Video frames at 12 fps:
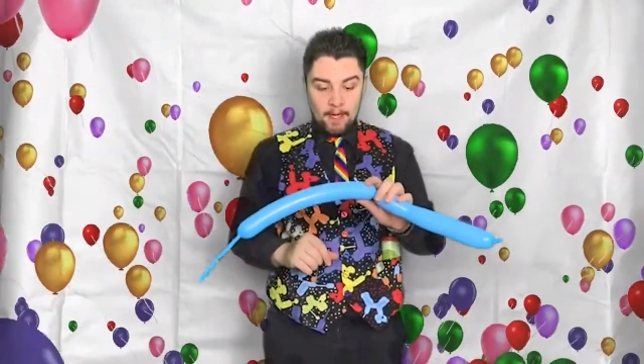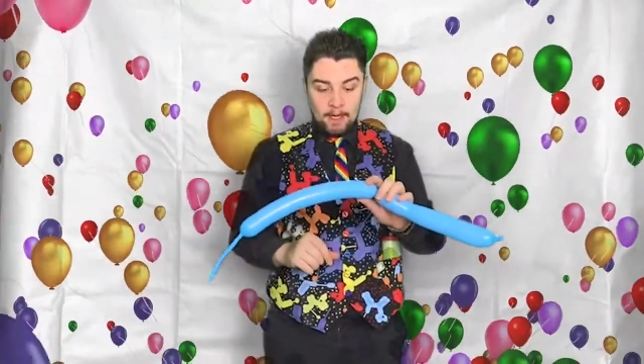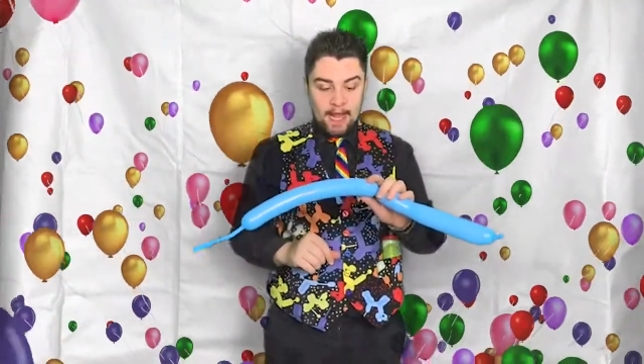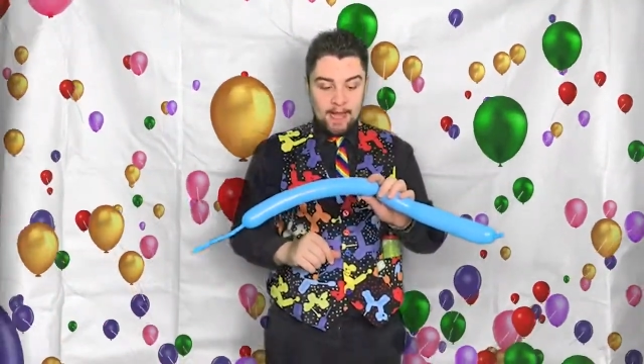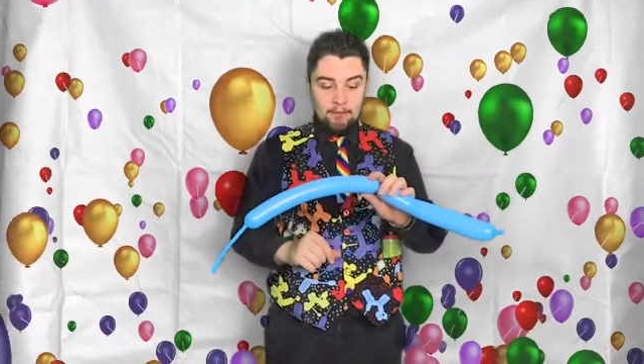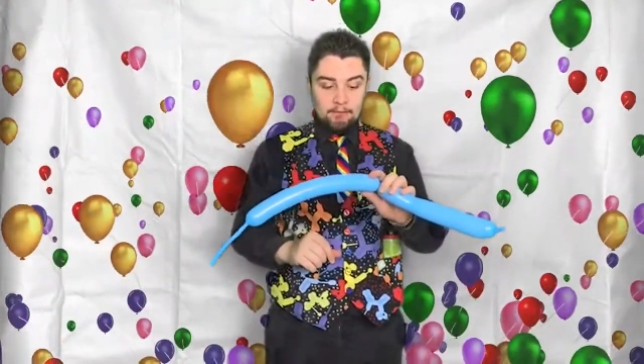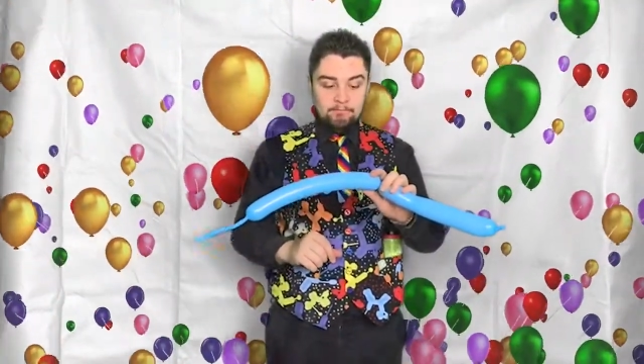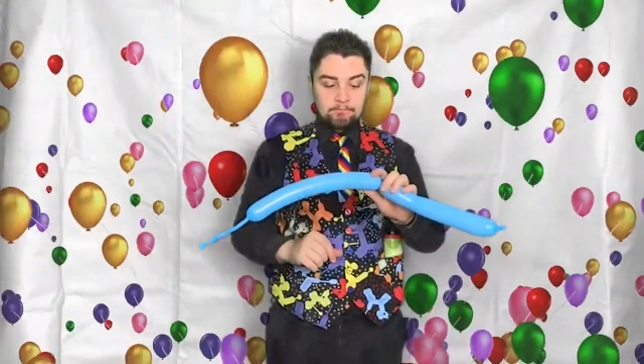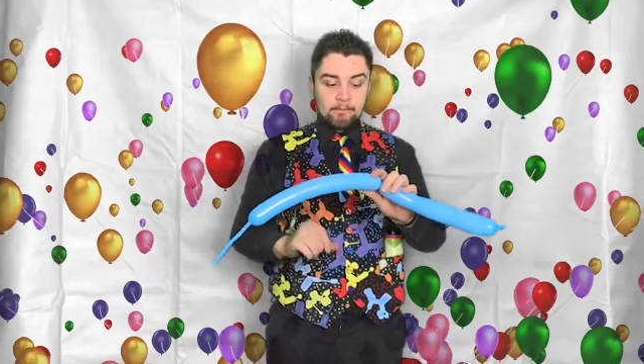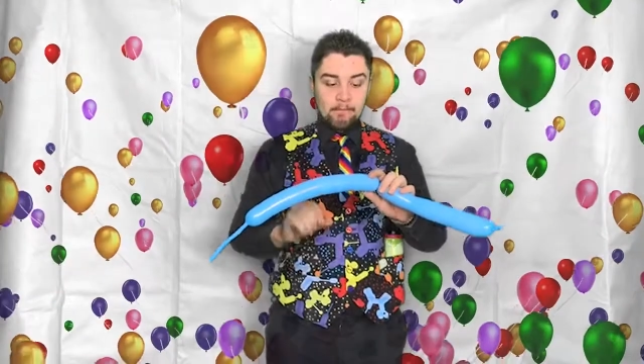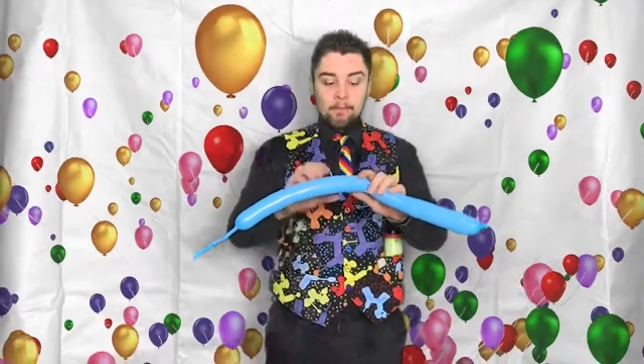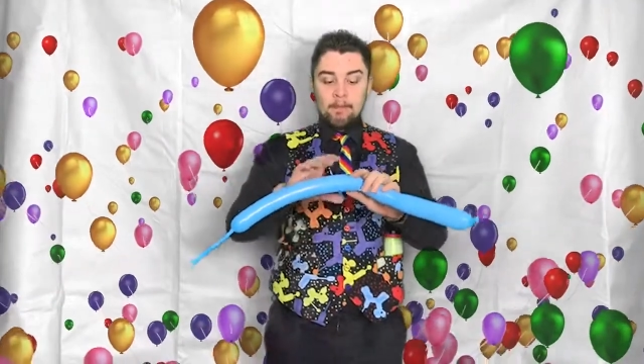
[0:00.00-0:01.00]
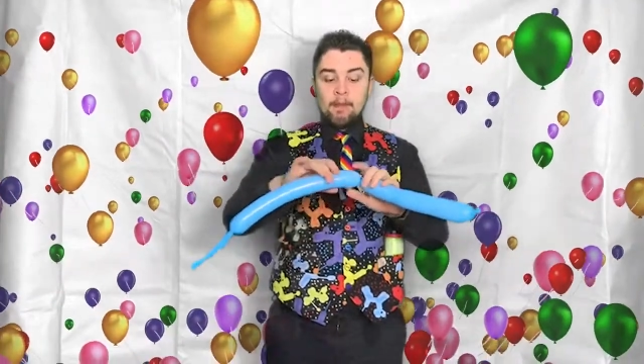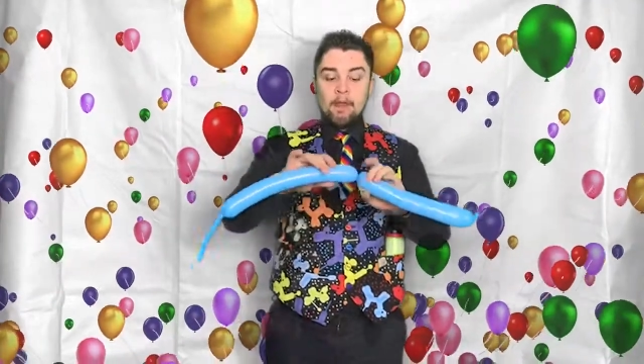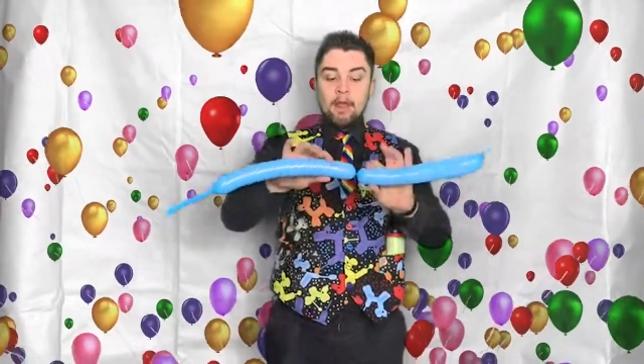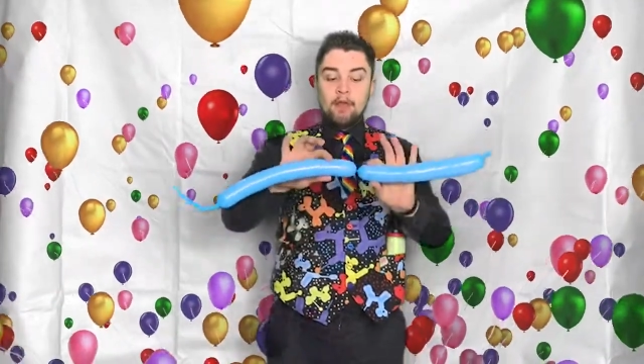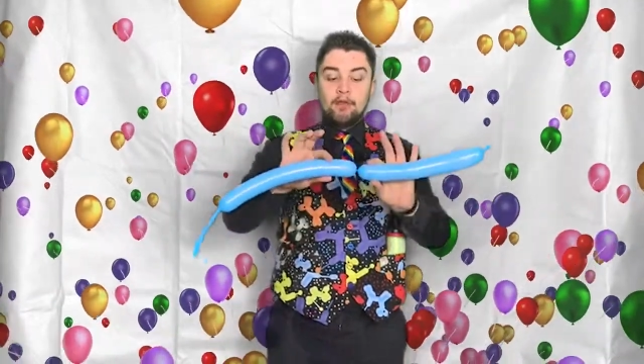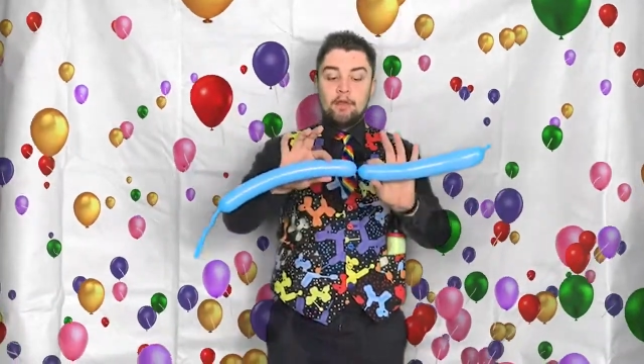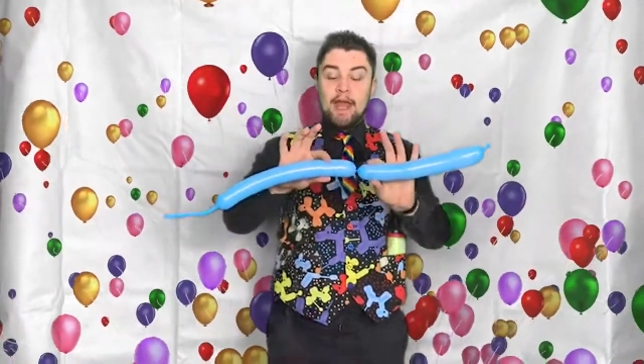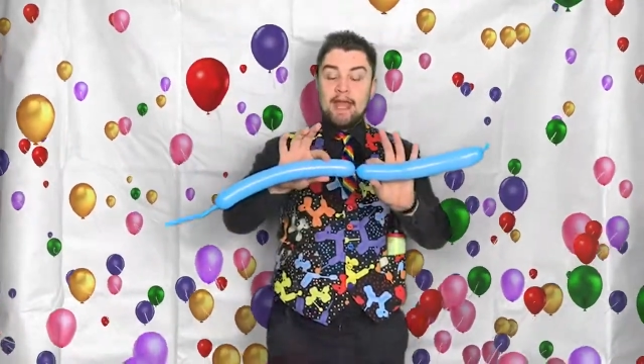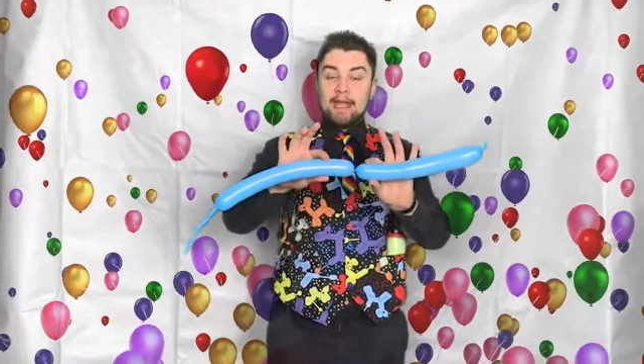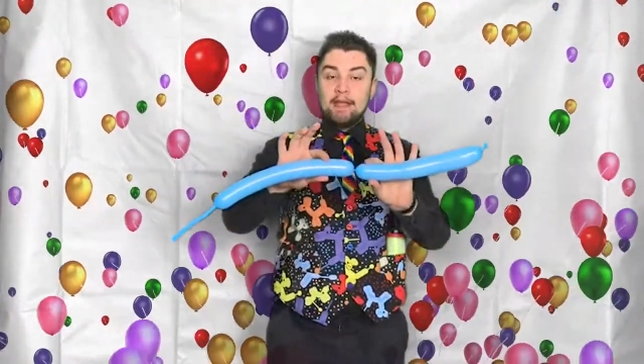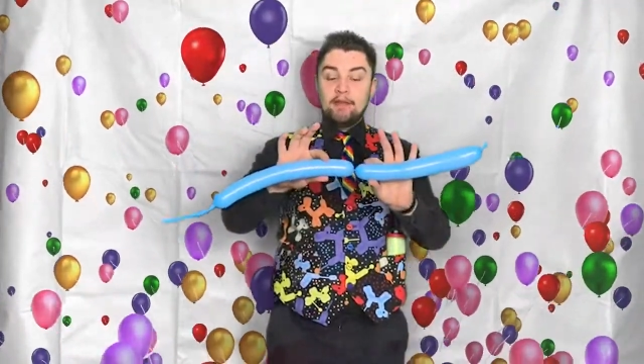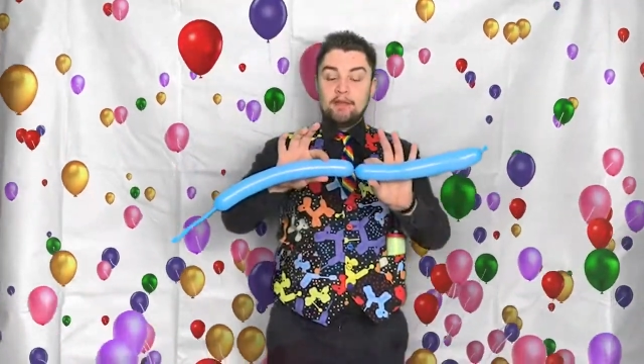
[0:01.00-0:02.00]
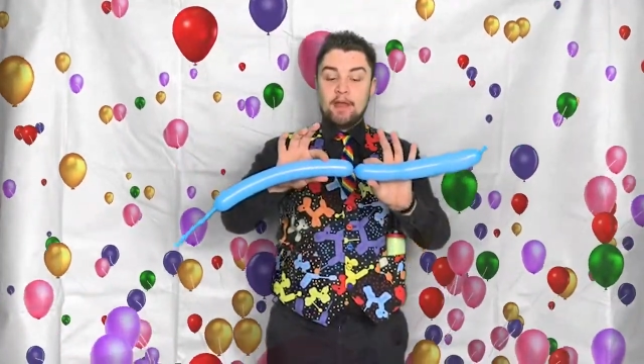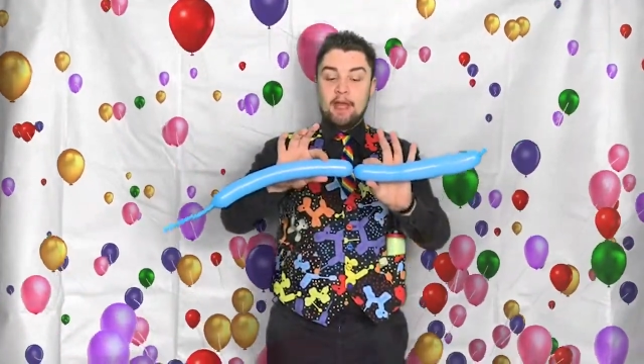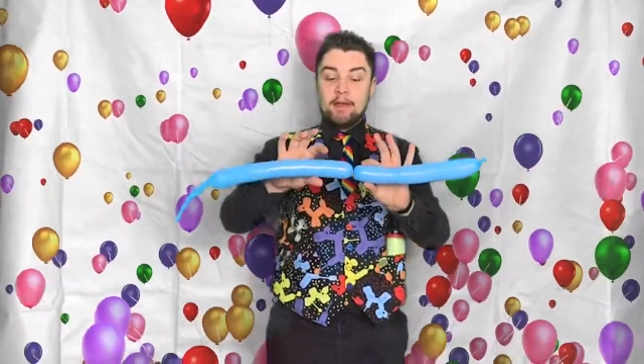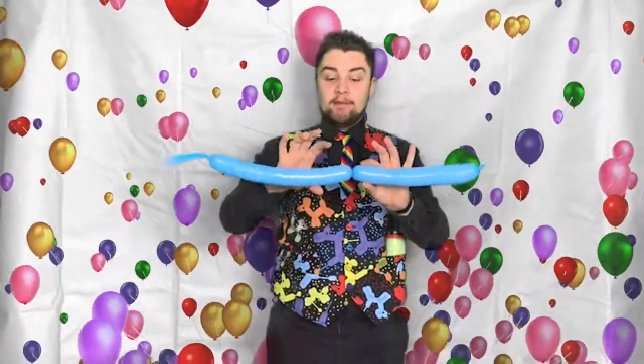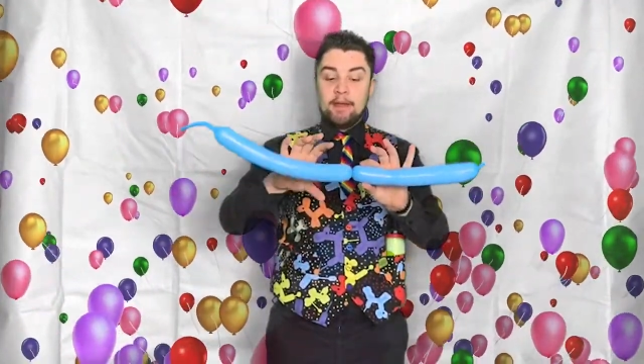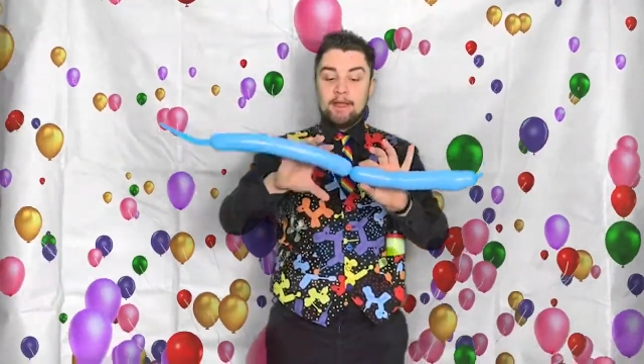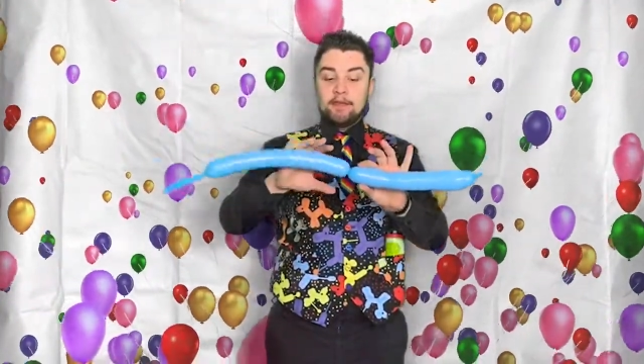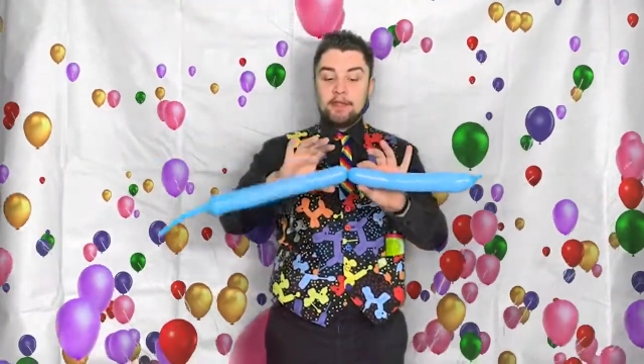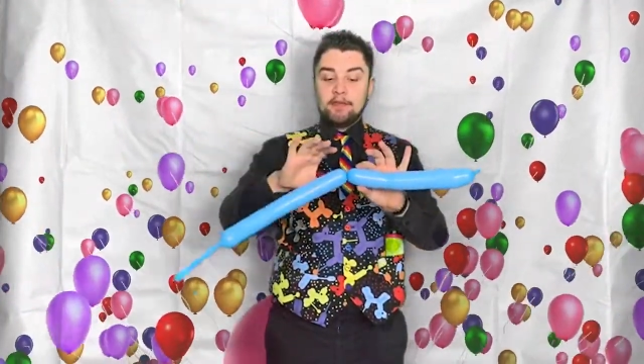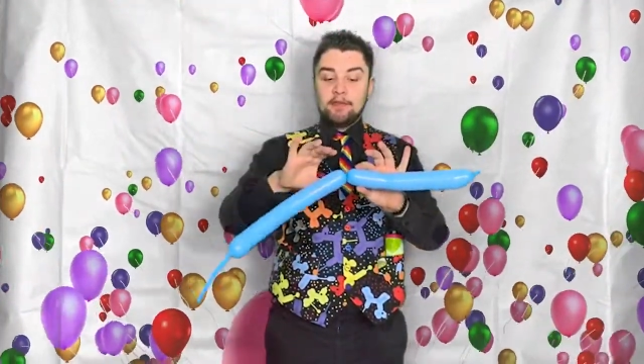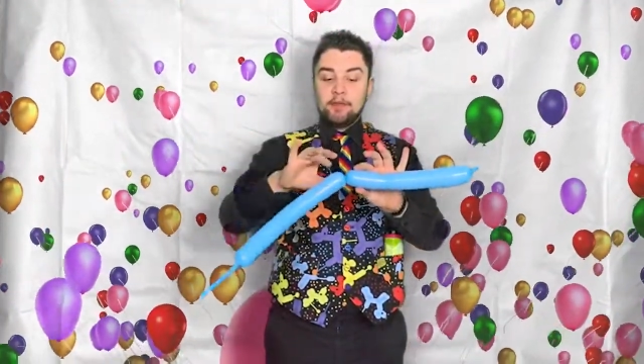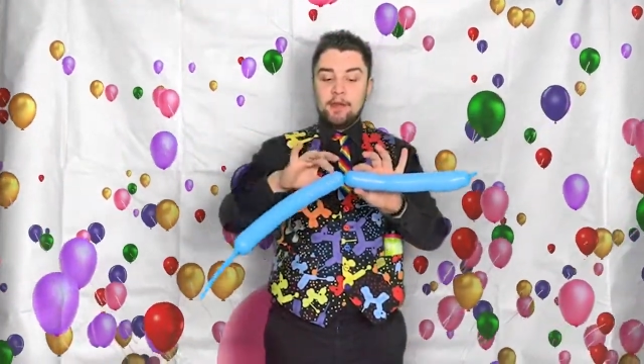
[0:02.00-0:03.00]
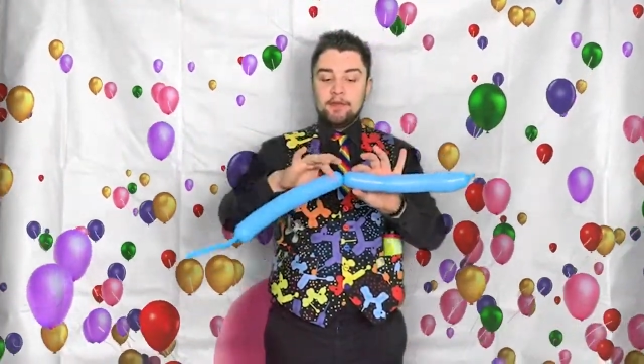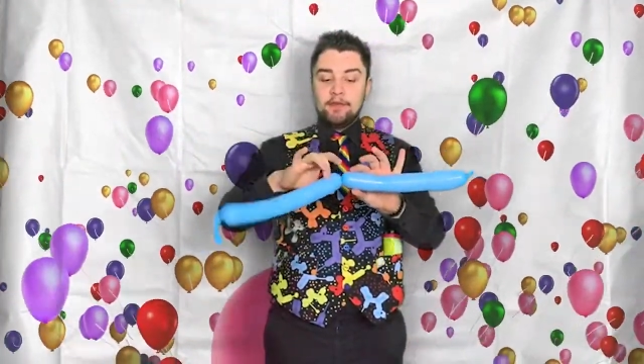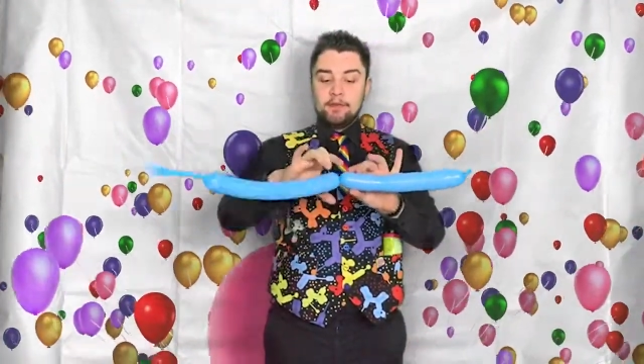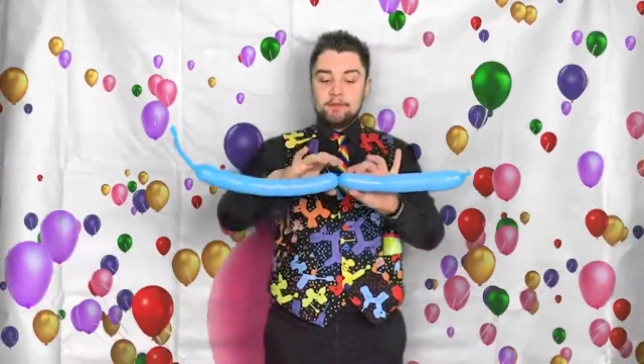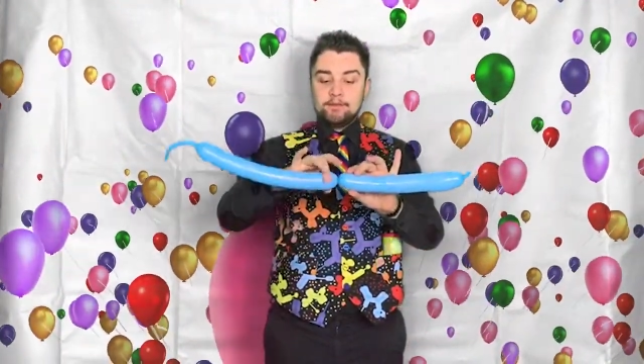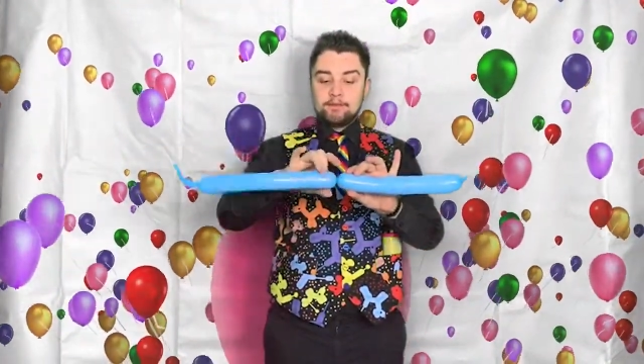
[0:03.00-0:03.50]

Now, so that is a basic twist.